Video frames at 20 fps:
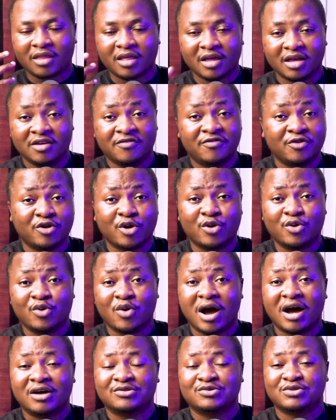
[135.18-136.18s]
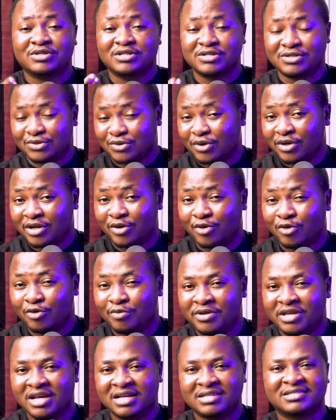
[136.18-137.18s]
if you don't know how to install the
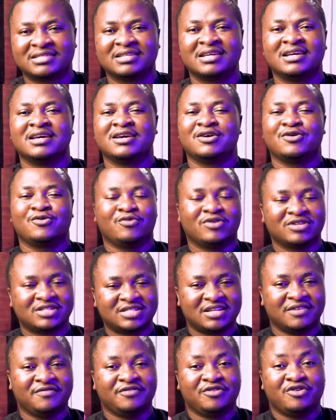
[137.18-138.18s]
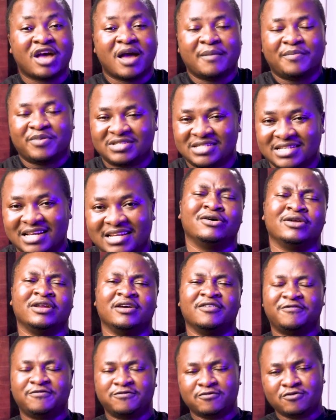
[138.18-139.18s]
OBS, watch the video I posted on
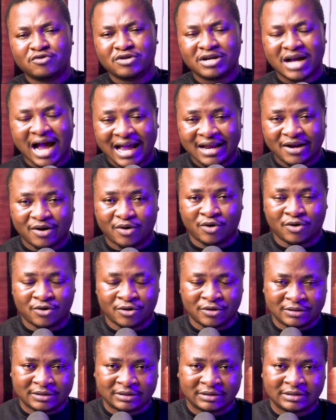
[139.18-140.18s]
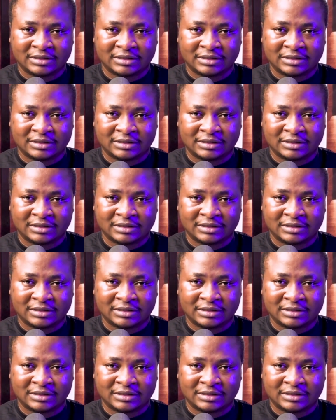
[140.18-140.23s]
a full guide on